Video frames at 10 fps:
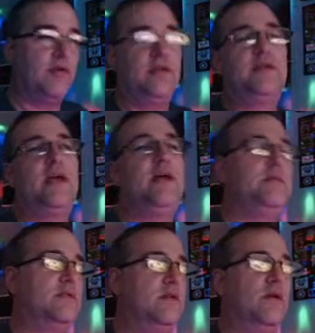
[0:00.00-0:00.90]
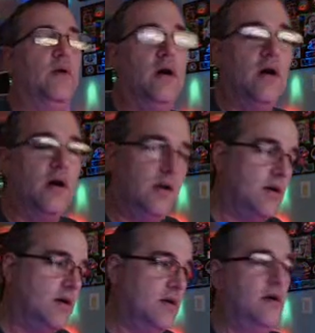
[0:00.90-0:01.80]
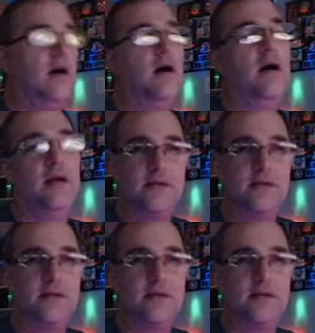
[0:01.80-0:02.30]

and these games just go on and on and on.